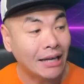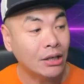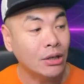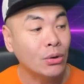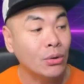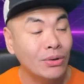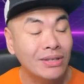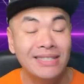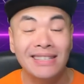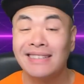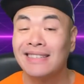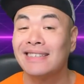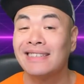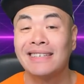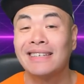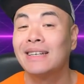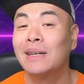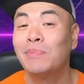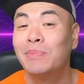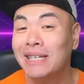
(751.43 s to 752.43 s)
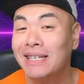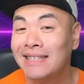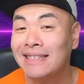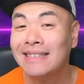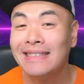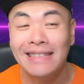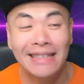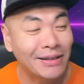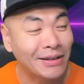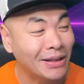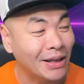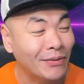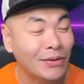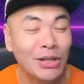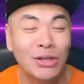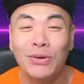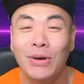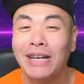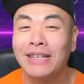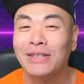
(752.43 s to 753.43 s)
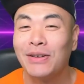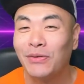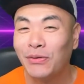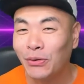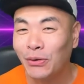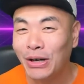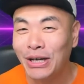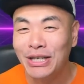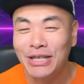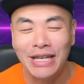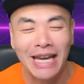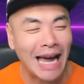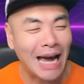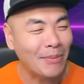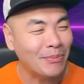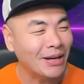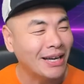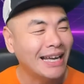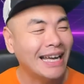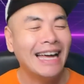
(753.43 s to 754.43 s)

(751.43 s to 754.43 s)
And who is this? It's going to be Syl of the Drakes, a free champ.